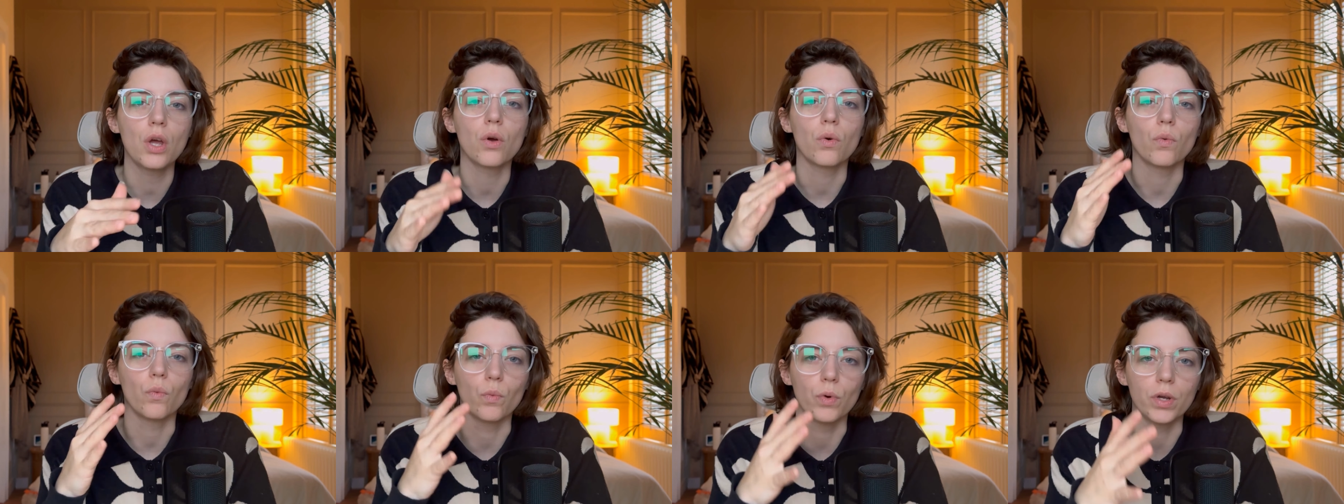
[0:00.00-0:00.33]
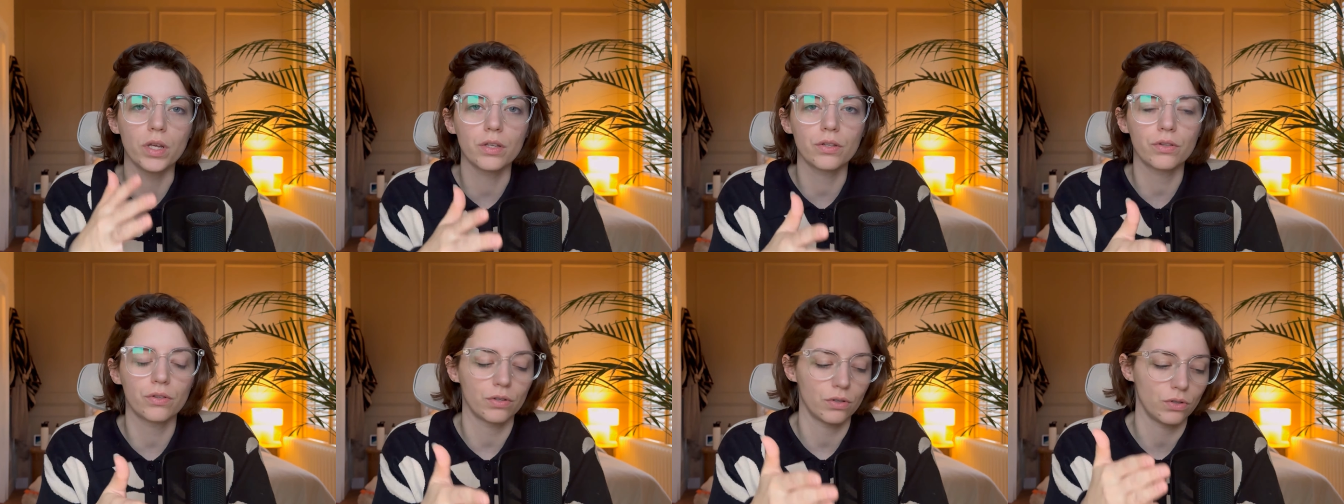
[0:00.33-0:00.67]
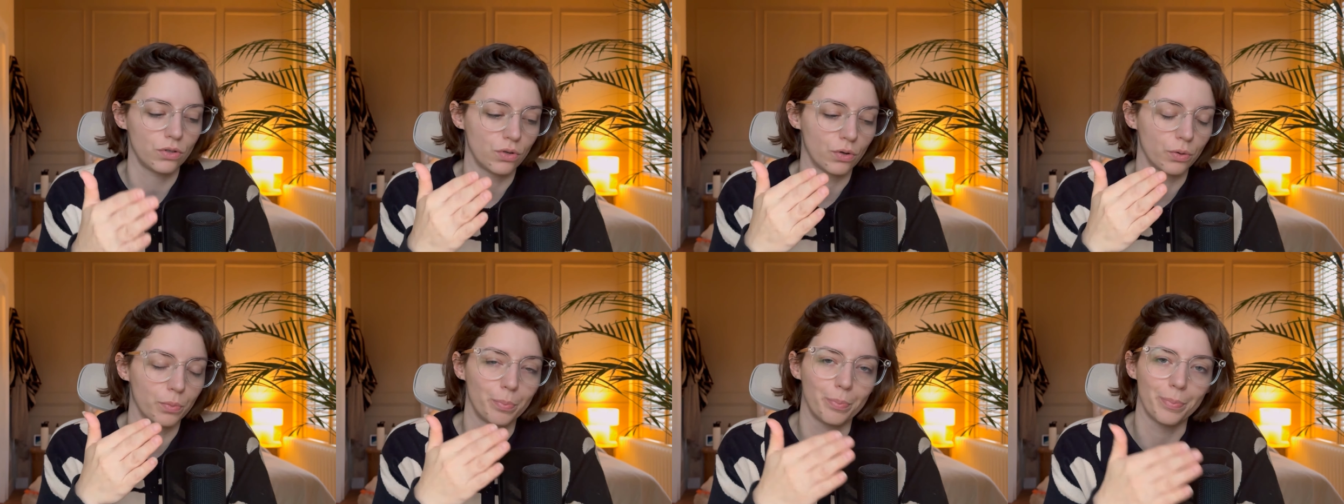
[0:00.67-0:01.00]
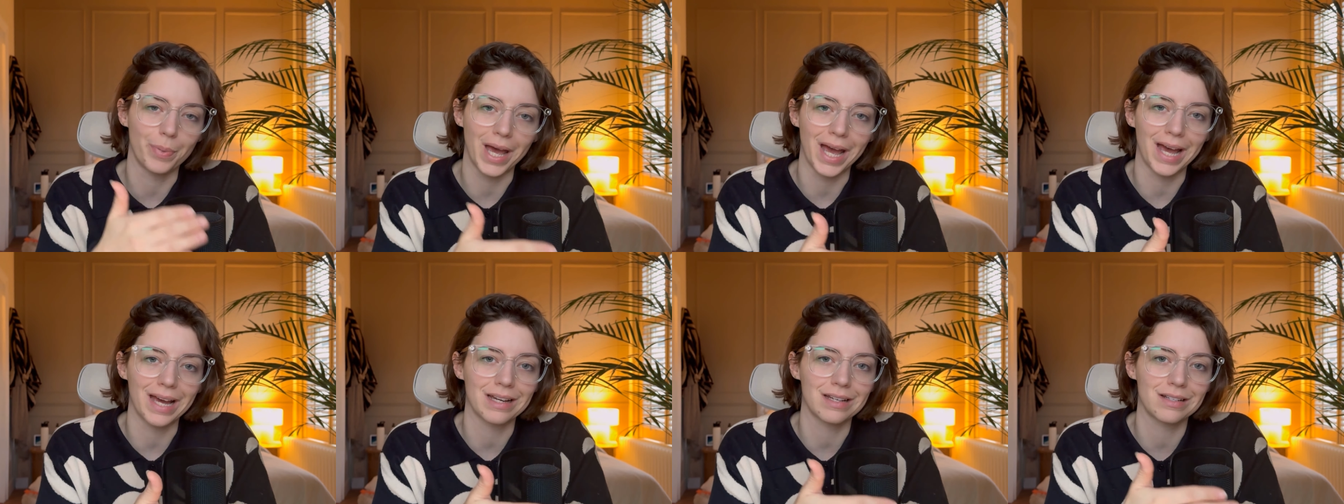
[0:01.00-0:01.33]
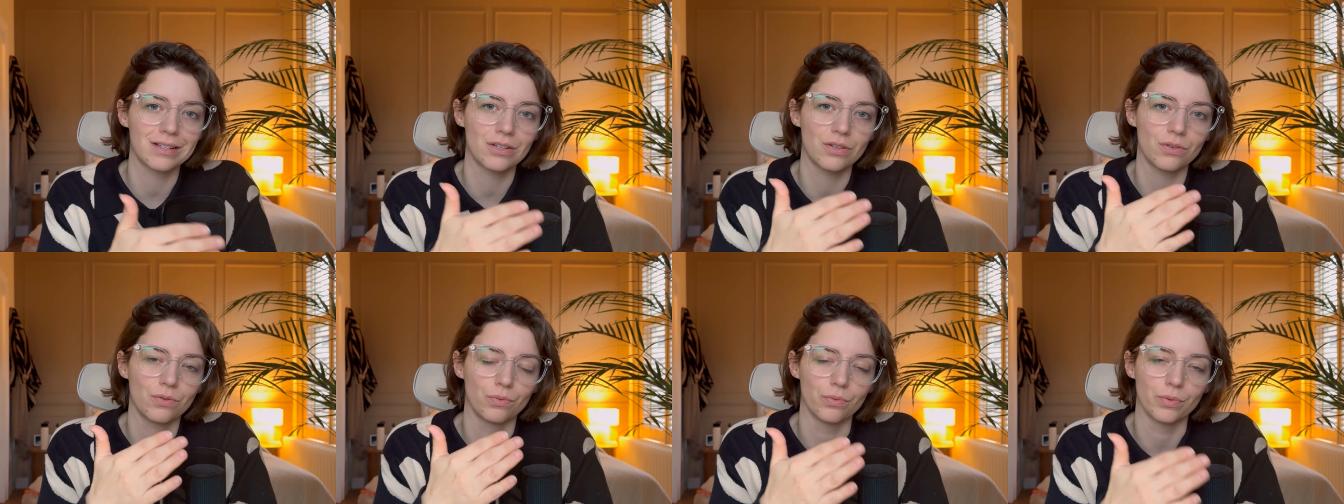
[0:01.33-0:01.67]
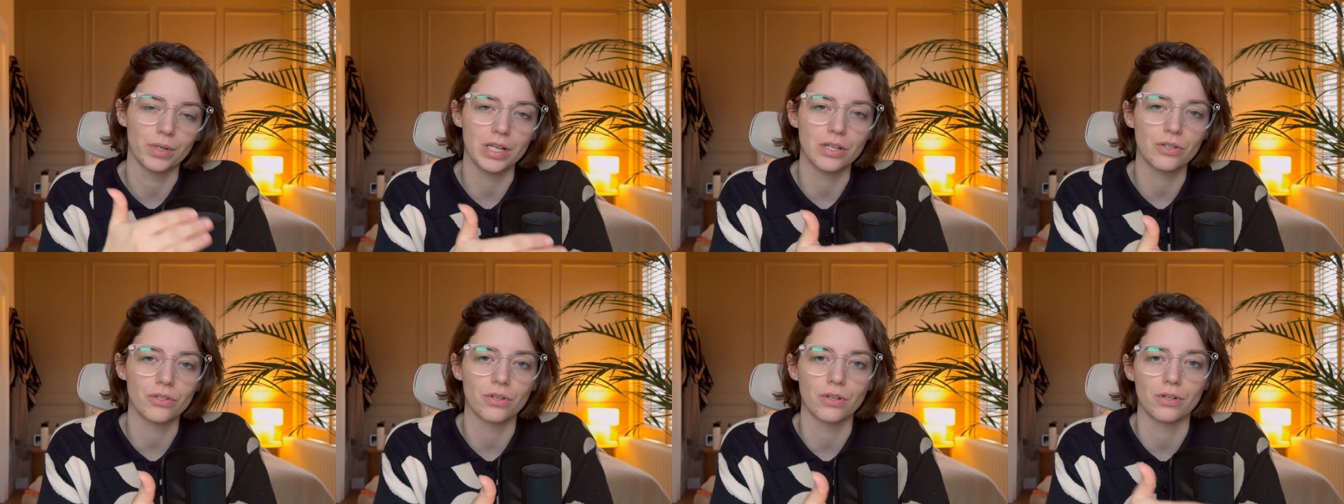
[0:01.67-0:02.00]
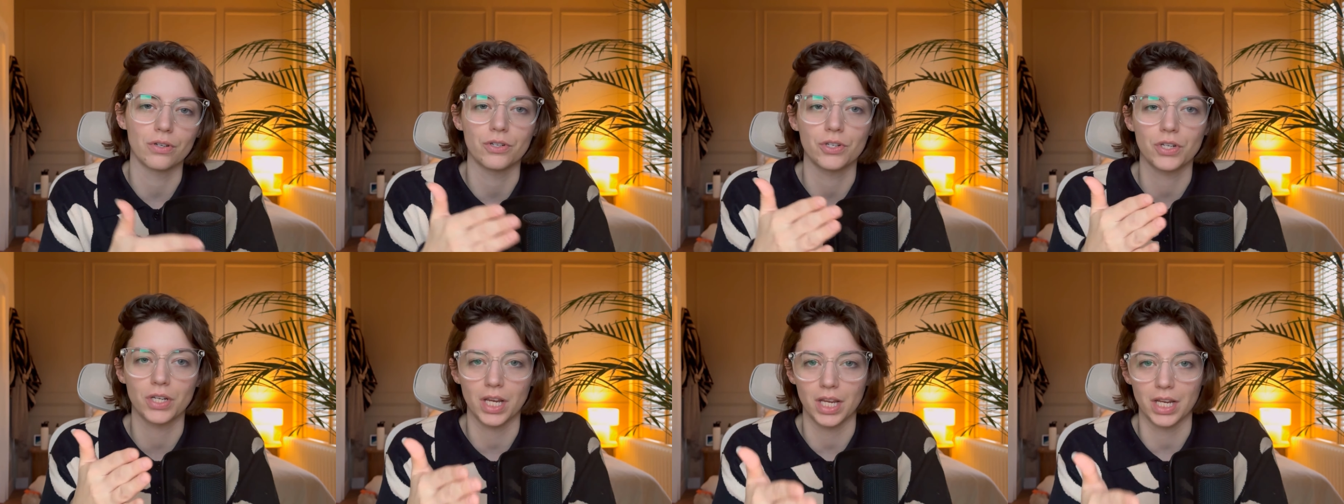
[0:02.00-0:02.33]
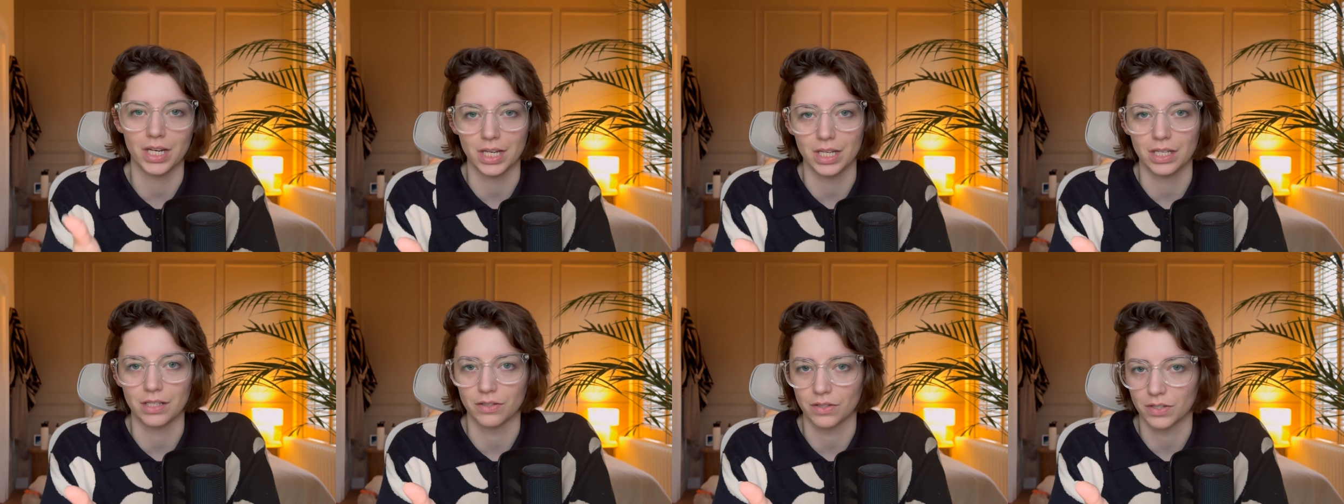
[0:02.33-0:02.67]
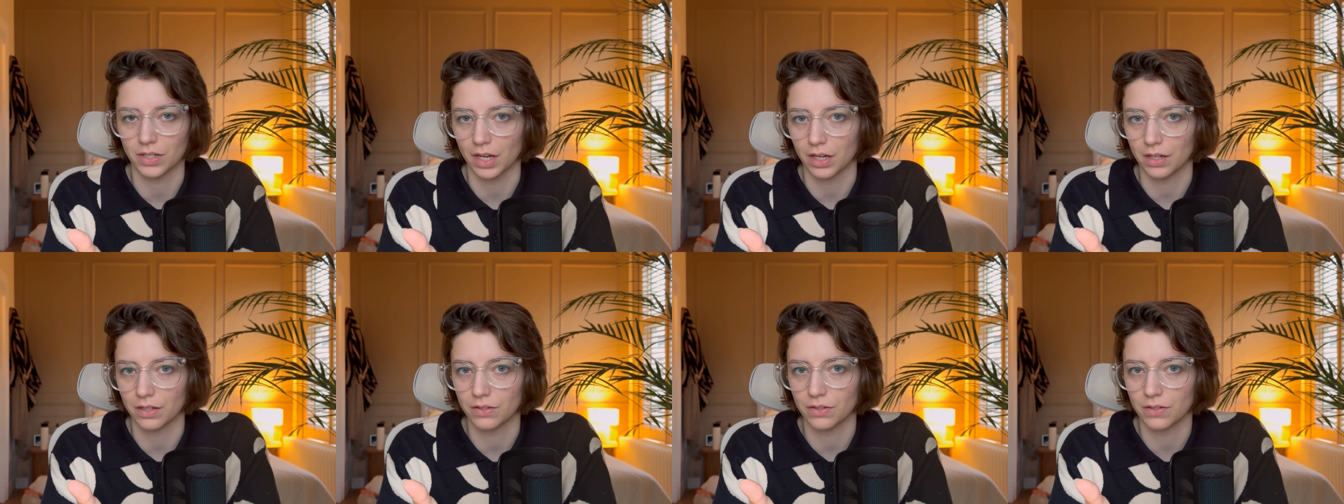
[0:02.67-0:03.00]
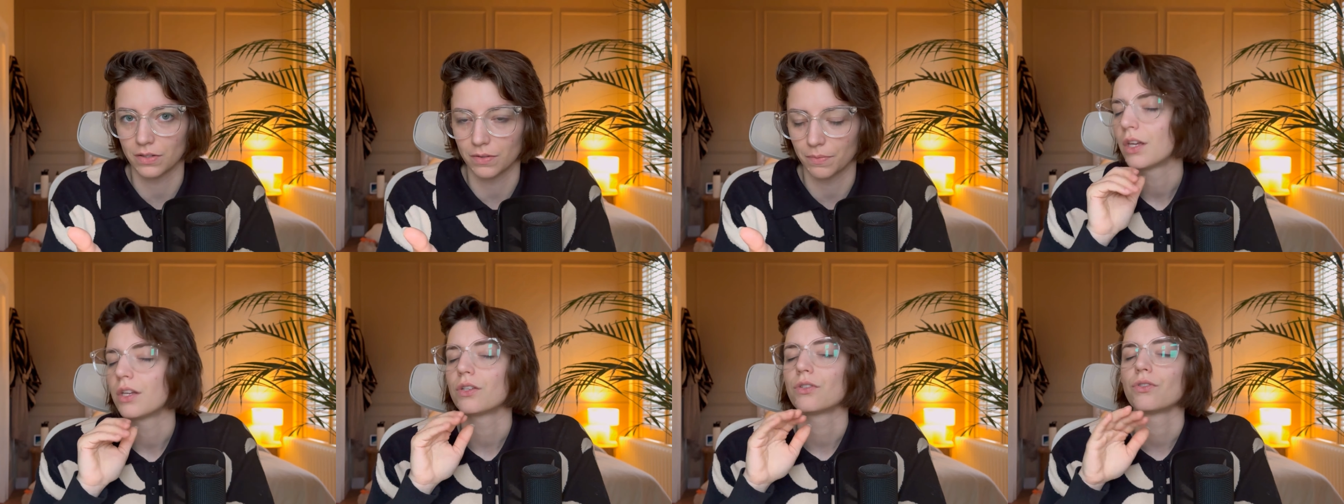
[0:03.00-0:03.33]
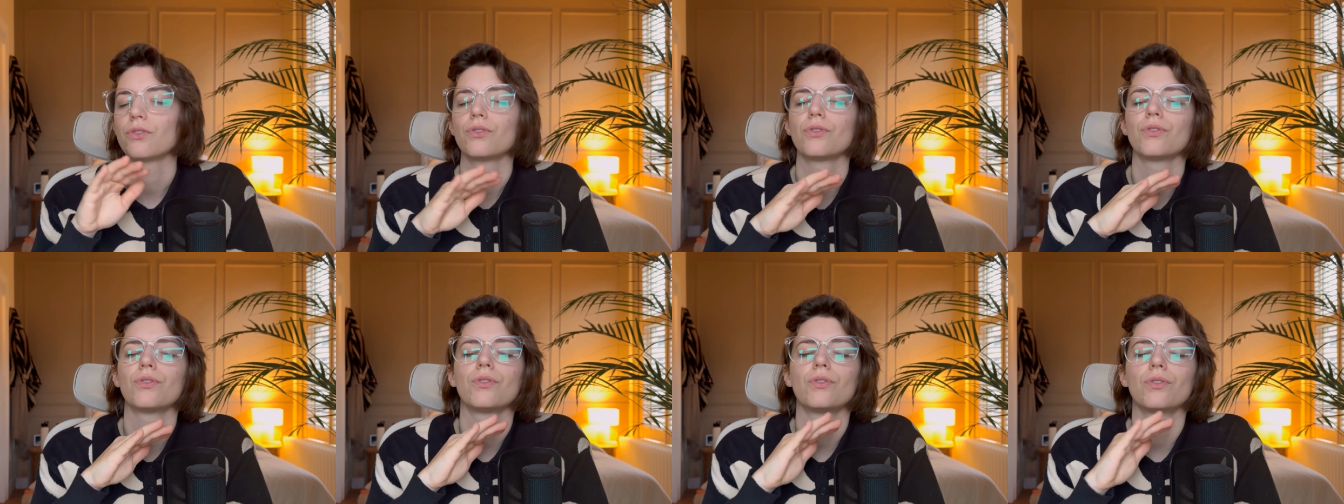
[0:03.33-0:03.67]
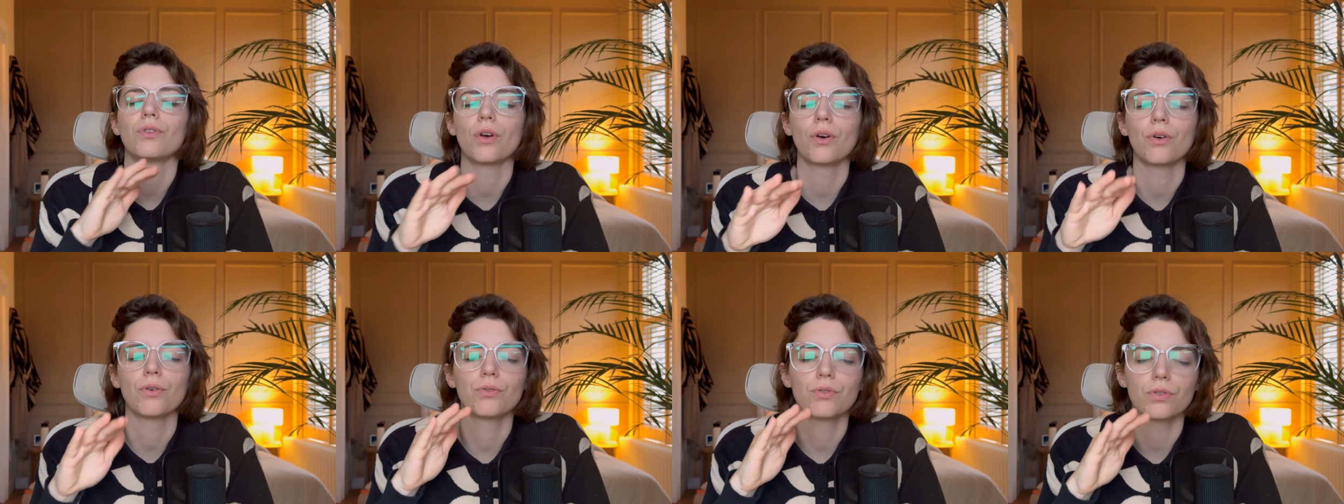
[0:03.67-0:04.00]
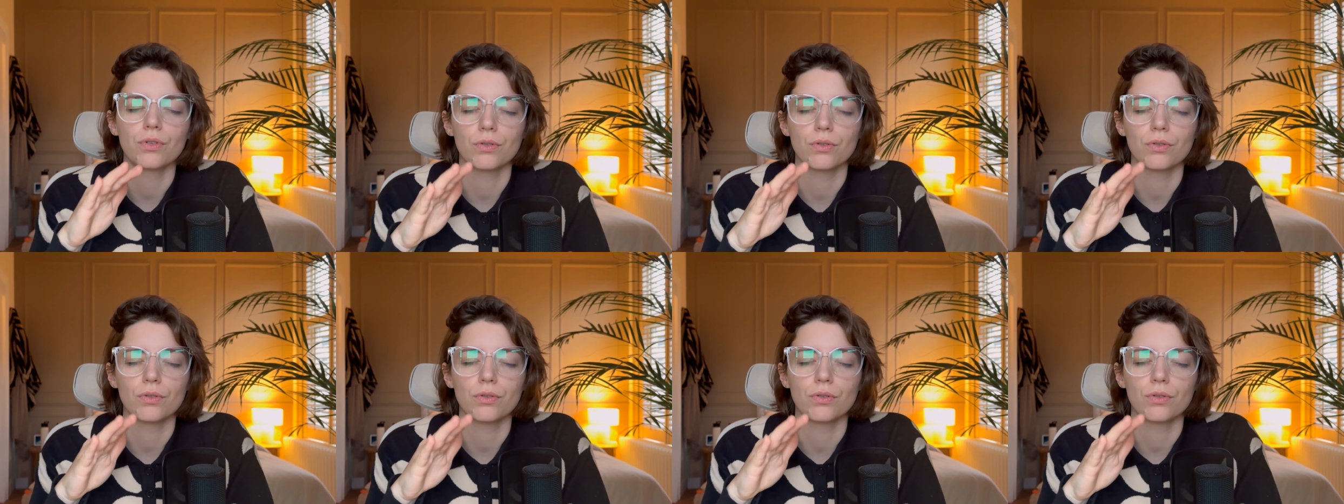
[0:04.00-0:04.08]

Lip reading: with your backed research and insights. So